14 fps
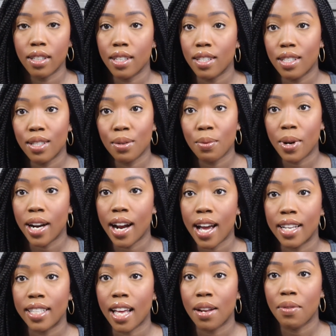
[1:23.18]
Square
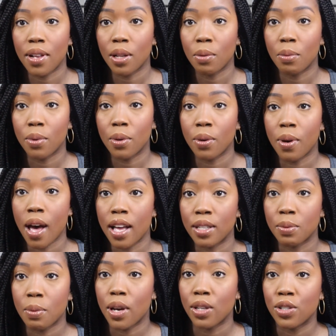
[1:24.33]
has that available as
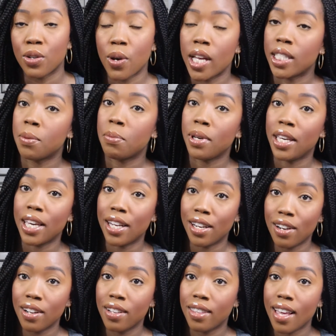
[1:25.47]
well. So as a
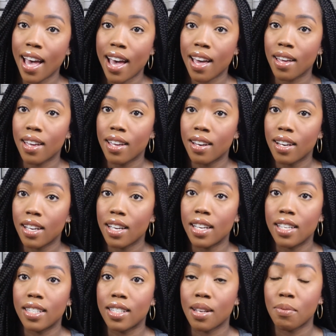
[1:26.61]
beginner, that
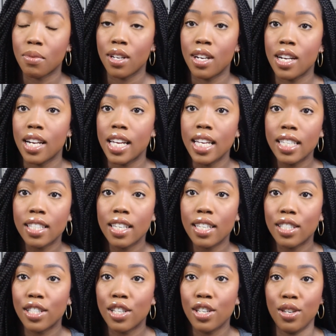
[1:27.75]
is something easy
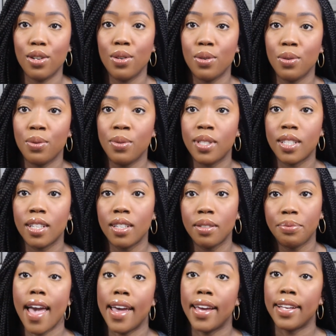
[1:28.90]
to use.
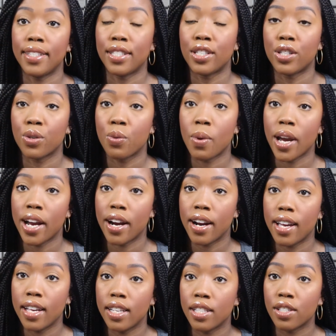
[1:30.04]
And Square
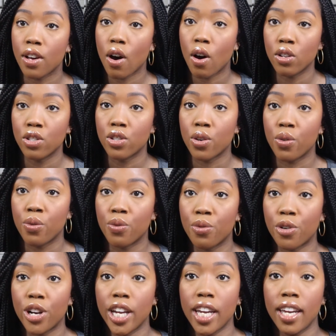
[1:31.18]
is also
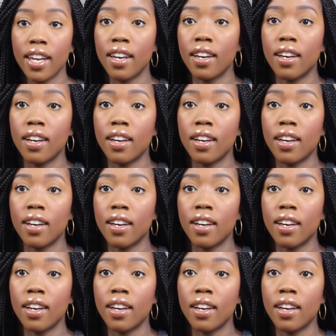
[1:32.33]
free.